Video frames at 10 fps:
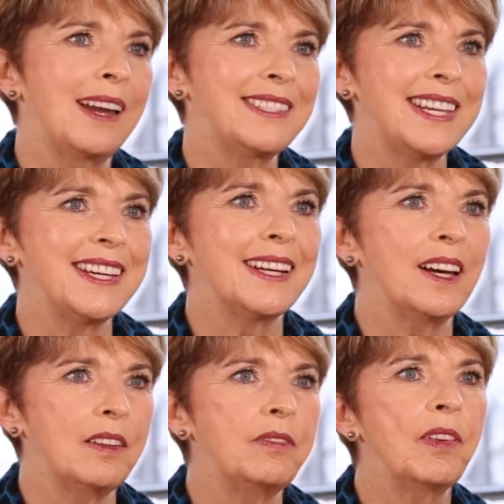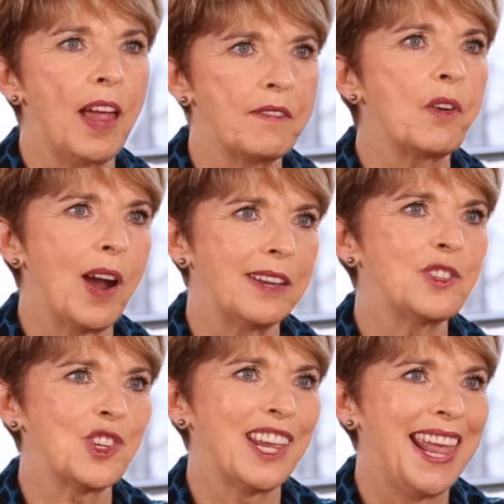idea of life
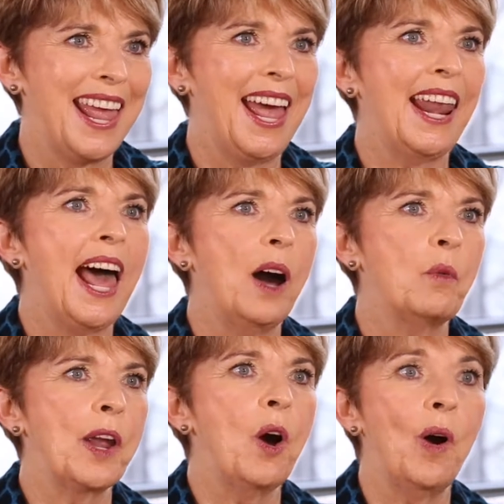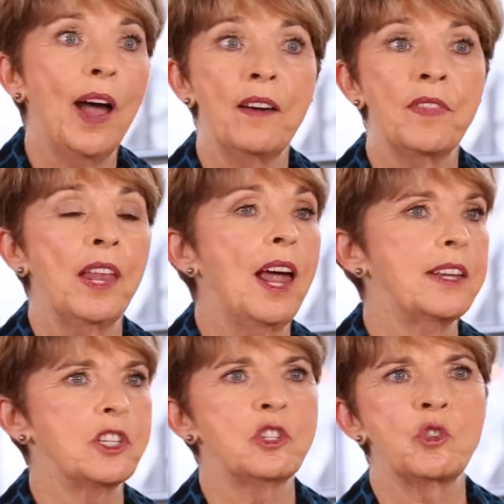rights and how we all have the
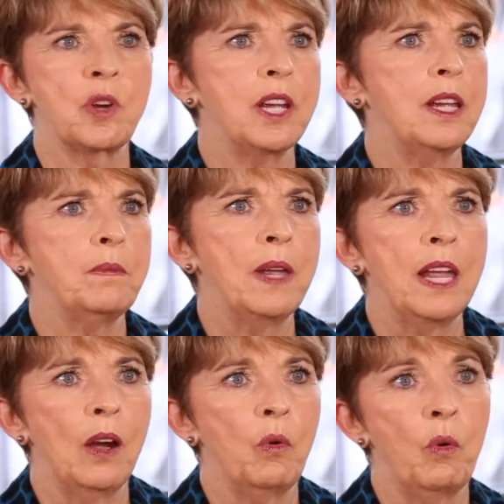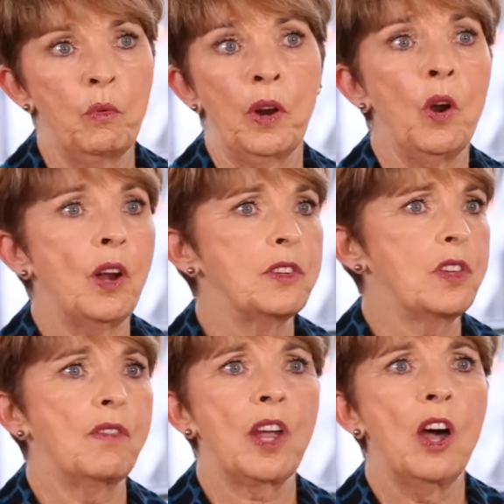right to dream, regardless
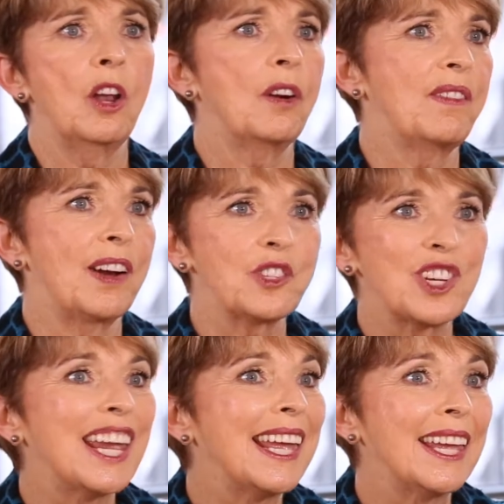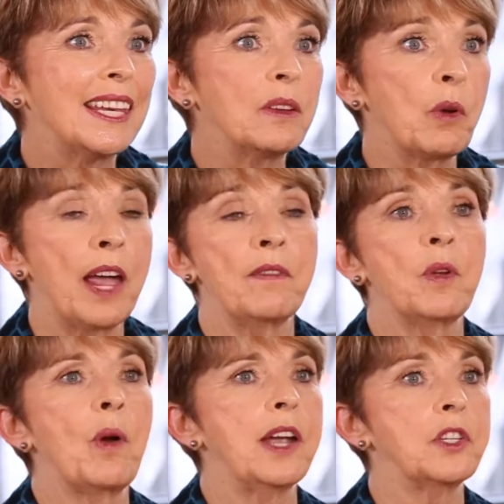of the color of our skin. We have
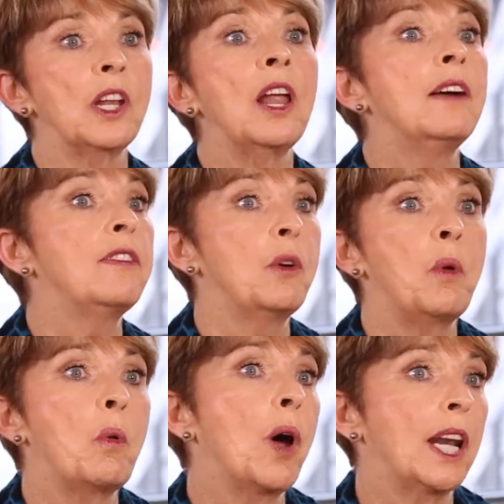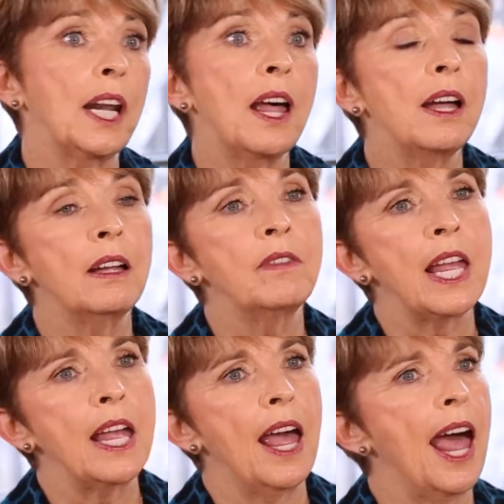the right to love who we want to love.
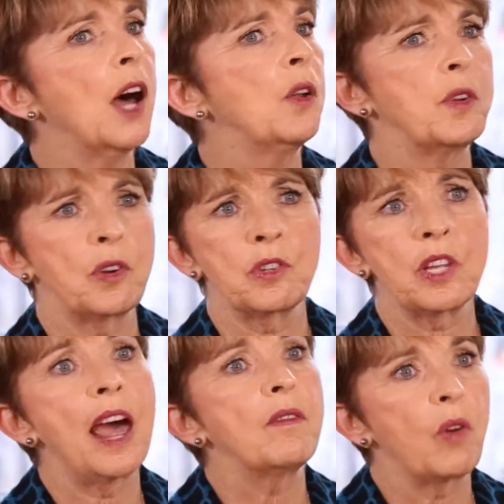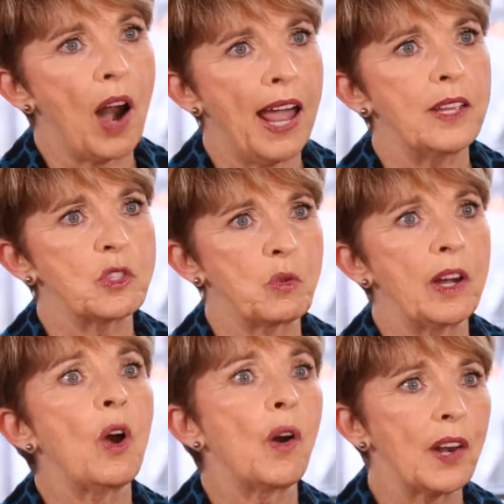Elders have rights
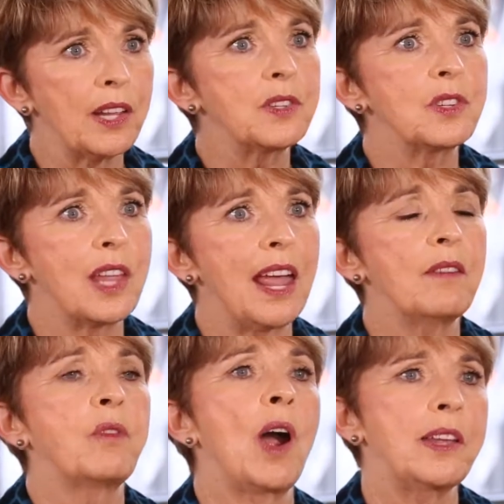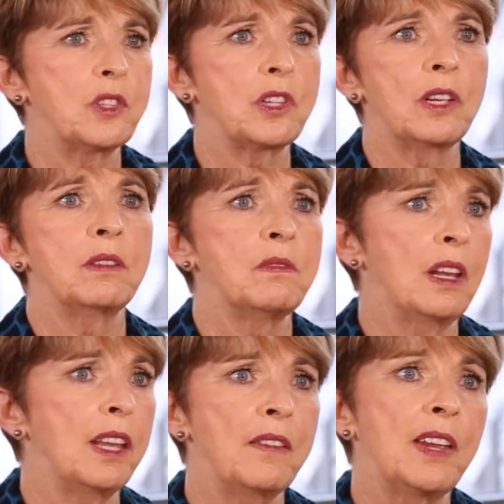regardless. They have rights to
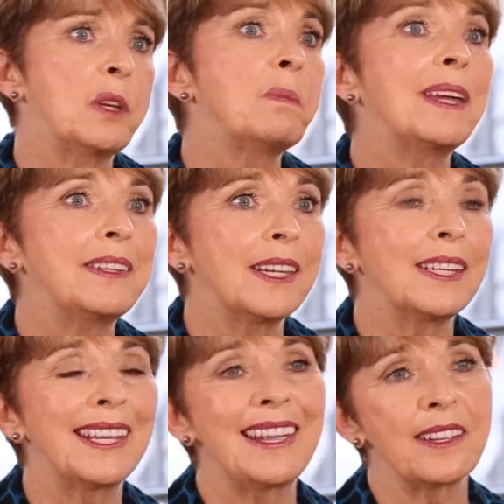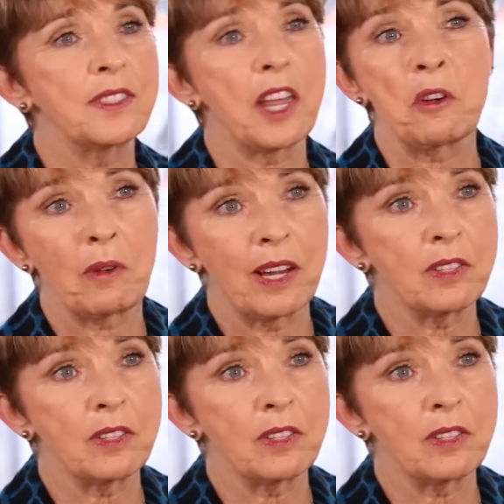live independently, etc.